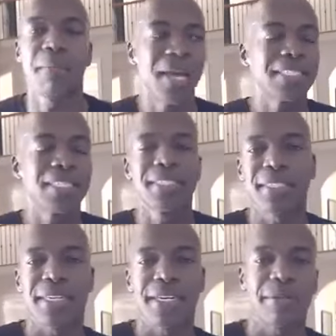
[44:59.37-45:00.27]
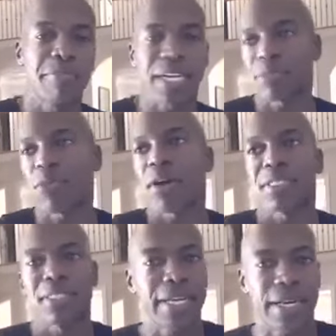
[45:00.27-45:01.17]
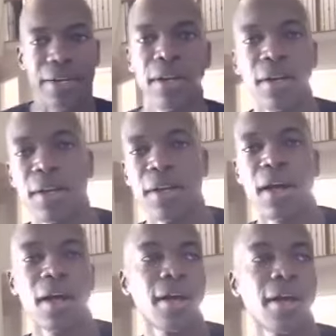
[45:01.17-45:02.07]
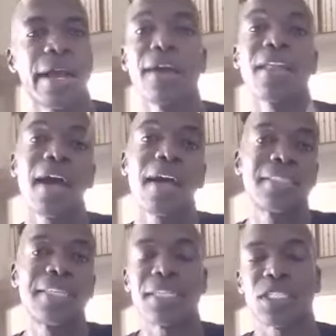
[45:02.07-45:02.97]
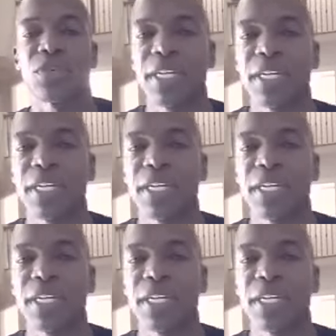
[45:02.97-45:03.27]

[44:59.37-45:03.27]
Macy's is in there, PetSmart is in there, airline tickets are in there,